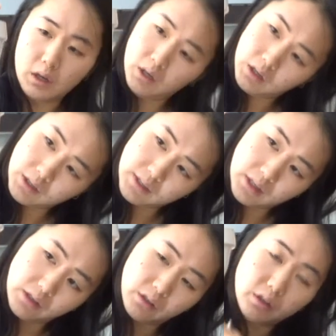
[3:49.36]
because
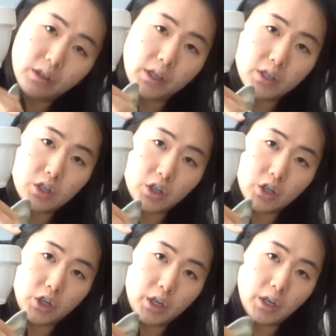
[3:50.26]
then it'll like start
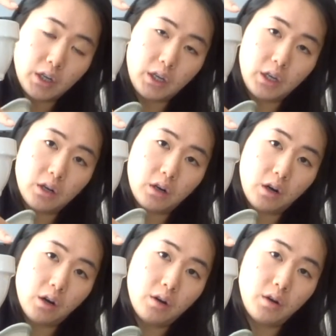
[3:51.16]
cooking it
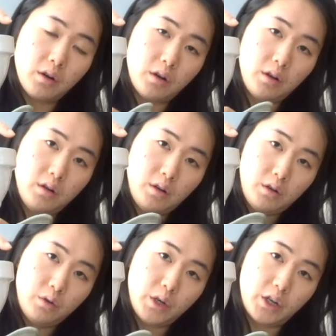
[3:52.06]
here
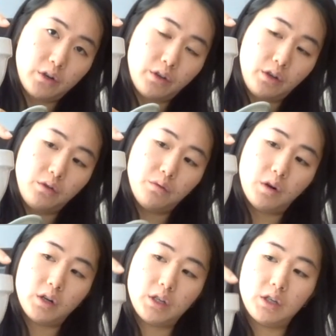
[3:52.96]
quicker than you
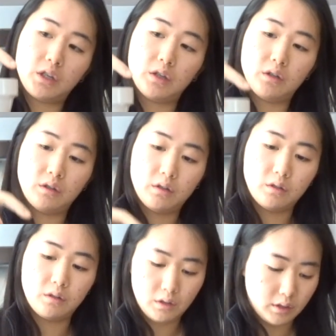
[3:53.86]
want it to.
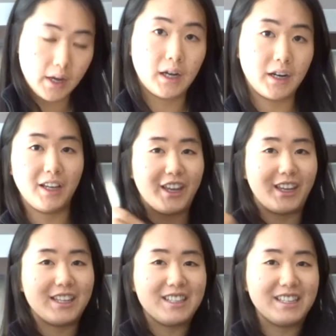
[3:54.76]

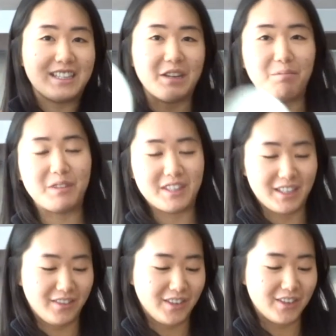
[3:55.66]
Easy tips
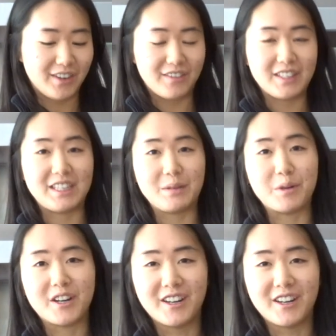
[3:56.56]
if you don't have a steamer.